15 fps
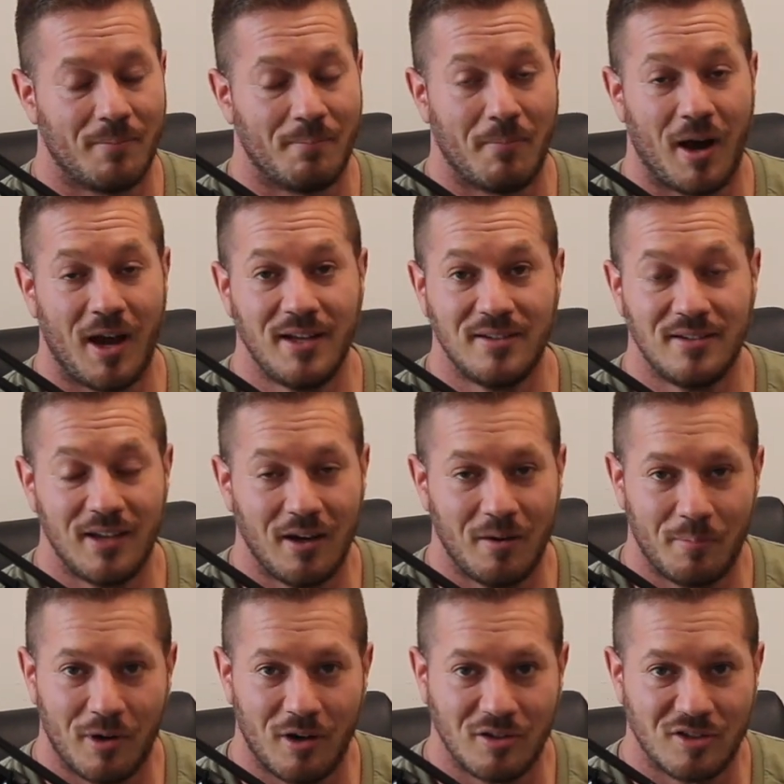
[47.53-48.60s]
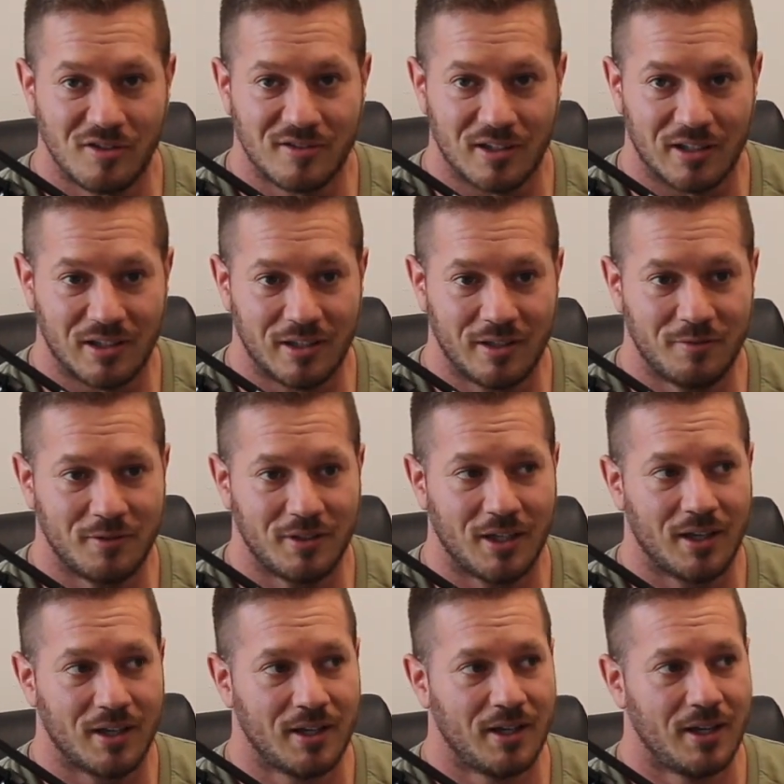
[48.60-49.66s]
a mindset approach as a
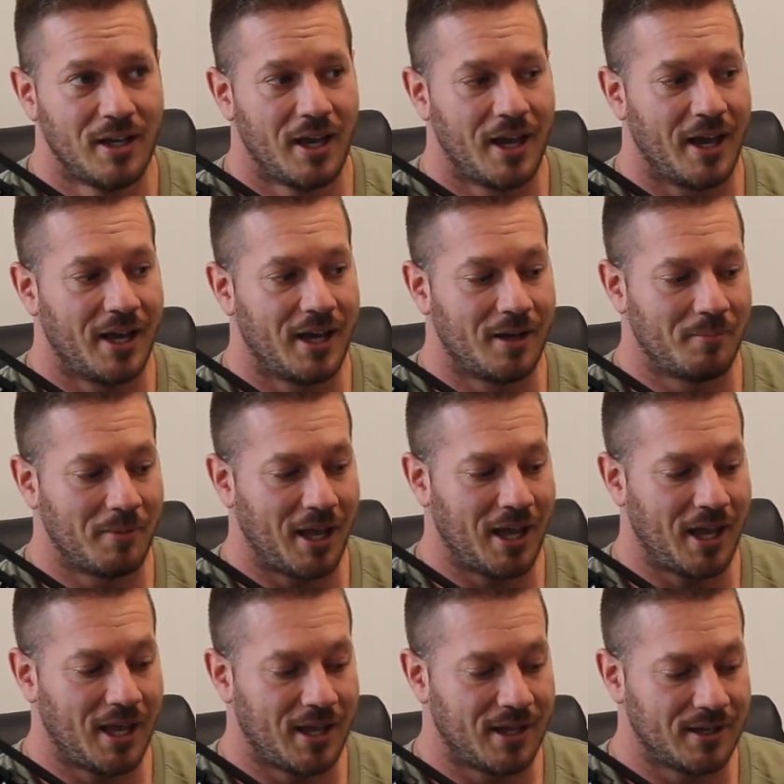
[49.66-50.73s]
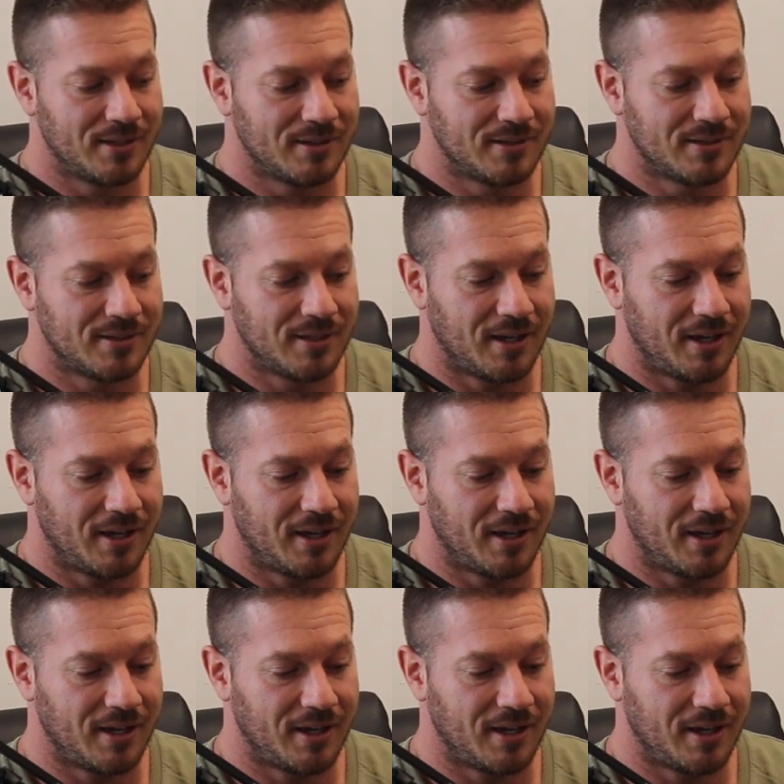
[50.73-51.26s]
lifter, and